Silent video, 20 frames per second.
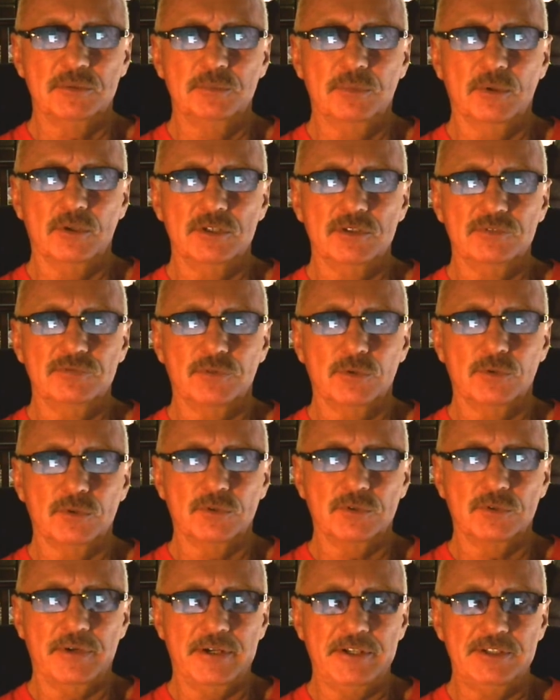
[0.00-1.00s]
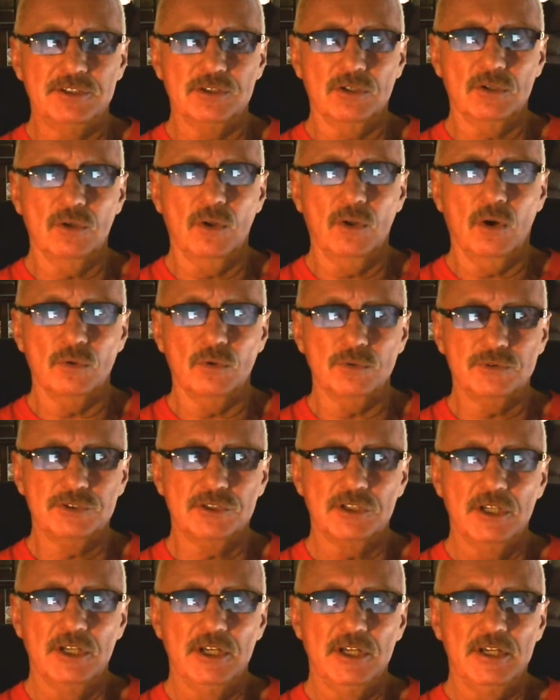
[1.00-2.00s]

the body for greater loads.